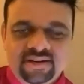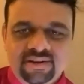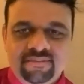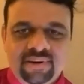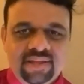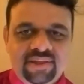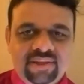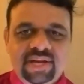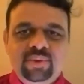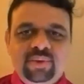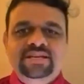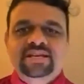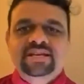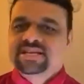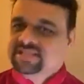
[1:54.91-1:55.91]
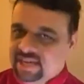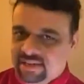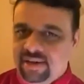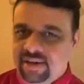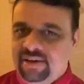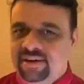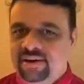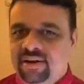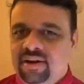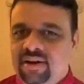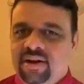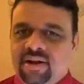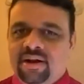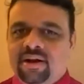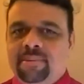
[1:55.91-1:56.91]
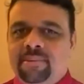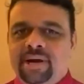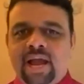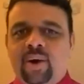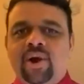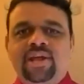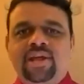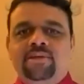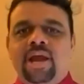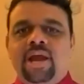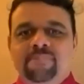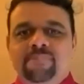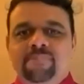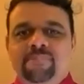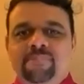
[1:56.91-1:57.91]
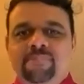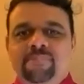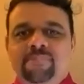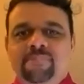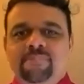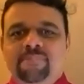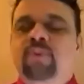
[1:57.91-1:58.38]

It was restricted but according to the limited time,